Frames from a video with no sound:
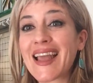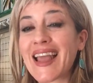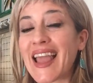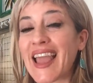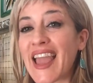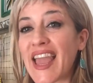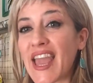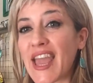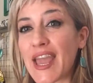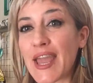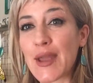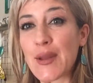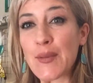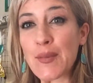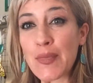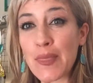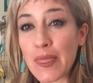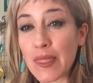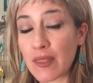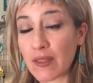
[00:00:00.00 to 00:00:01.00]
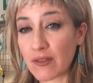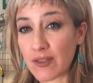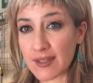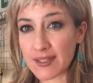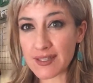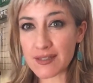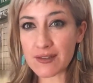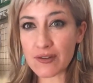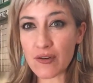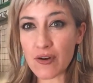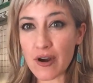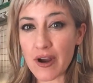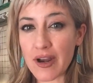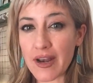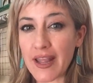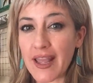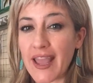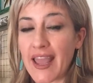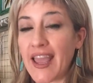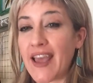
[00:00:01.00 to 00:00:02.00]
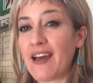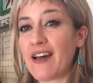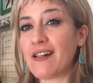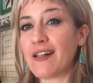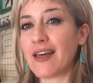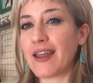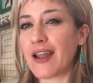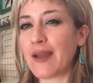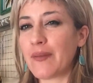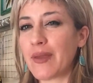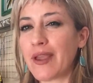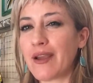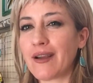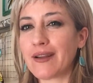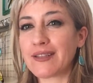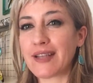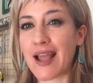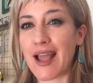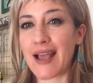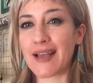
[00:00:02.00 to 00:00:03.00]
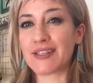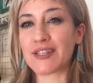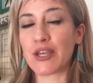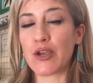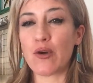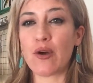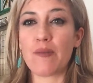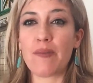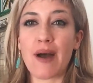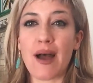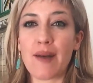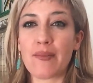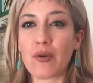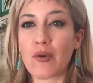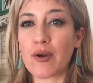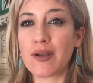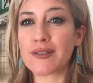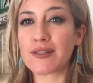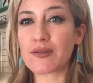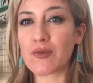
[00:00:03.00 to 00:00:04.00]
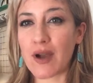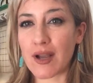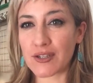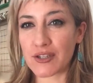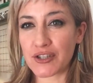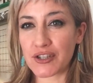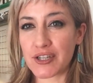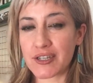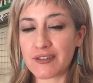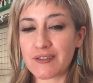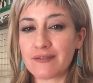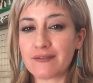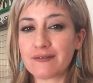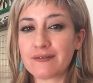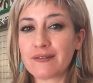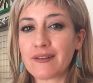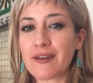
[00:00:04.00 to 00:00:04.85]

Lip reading: Hey, this is Courtney Hale, and I'm here to ask you a pop quiz question.